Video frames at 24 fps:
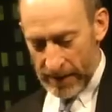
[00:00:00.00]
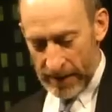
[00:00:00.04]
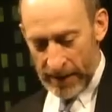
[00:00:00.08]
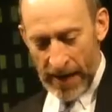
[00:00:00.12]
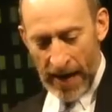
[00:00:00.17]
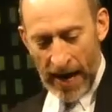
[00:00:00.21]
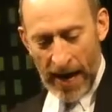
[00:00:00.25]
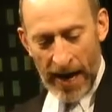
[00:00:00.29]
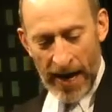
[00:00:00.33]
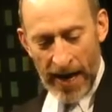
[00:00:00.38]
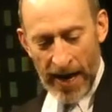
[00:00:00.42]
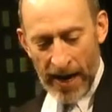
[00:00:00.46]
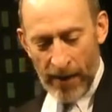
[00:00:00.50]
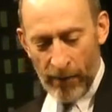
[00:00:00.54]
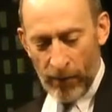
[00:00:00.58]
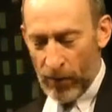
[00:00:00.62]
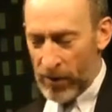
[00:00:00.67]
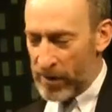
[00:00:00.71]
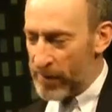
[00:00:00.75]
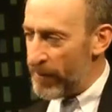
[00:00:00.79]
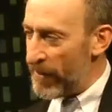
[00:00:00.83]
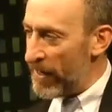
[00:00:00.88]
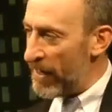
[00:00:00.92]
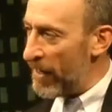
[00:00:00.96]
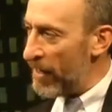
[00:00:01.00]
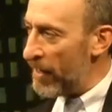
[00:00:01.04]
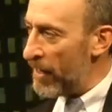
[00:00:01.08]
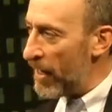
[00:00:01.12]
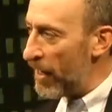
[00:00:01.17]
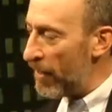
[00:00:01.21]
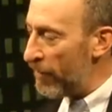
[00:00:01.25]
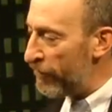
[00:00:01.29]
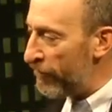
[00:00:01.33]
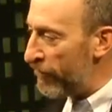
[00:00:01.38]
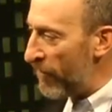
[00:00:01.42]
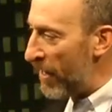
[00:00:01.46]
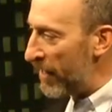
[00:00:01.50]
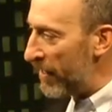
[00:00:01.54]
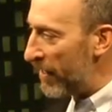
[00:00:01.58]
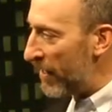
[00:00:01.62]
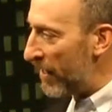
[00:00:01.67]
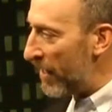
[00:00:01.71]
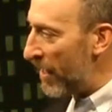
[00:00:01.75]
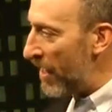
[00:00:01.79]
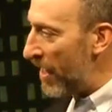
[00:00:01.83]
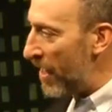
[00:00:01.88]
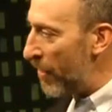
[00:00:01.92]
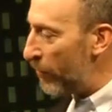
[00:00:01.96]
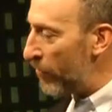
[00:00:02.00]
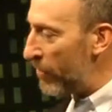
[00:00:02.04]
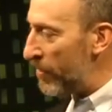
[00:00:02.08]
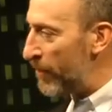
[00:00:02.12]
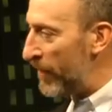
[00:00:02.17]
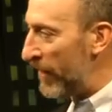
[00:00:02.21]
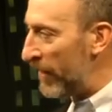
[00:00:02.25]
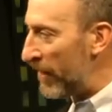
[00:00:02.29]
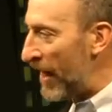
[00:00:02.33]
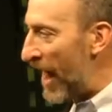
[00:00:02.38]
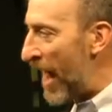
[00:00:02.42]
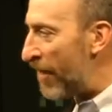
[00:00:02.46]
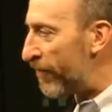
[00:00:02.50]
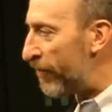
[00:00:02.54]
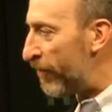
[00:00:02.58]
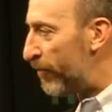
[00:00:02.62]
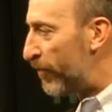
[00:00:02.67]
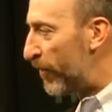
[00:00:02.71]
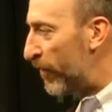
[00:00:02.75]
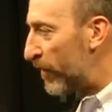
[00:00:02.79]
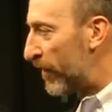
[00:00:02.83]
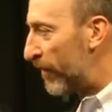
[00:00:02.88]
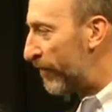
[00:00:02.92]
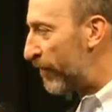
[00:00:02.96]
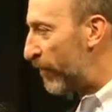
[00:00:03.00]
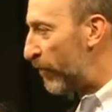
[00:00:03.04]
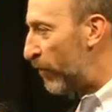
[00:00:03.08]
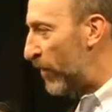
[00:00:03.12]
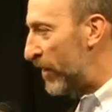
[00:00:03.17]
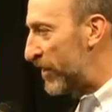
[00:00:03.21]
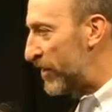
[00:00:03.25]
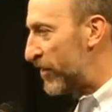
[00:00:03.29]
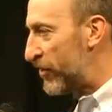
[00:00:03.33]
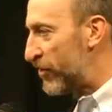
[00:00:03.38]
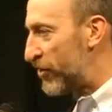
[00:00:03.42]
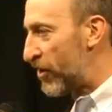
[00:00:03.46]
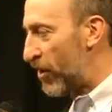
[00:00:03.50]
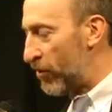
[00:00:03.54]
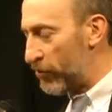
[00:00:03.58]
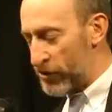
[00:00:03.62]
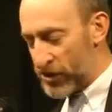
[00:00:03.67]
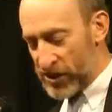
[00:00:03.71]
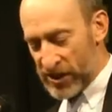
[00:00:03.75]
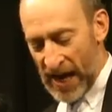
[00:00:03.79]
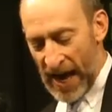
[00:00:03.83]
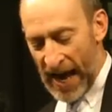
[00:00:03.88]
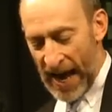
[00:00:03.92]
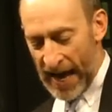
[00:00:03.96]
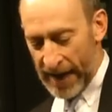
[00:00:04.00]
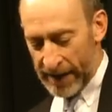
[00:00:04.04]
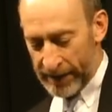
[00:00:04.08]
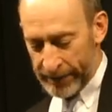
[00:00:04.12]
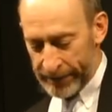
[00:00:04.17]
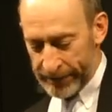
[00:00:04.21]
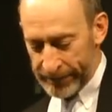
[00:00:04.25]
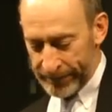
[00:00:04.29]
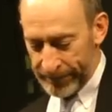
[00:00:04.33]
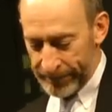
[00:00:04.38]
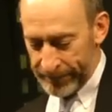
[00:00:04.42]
yeah, it would be fun, it would be laughable if it wasn't so sad.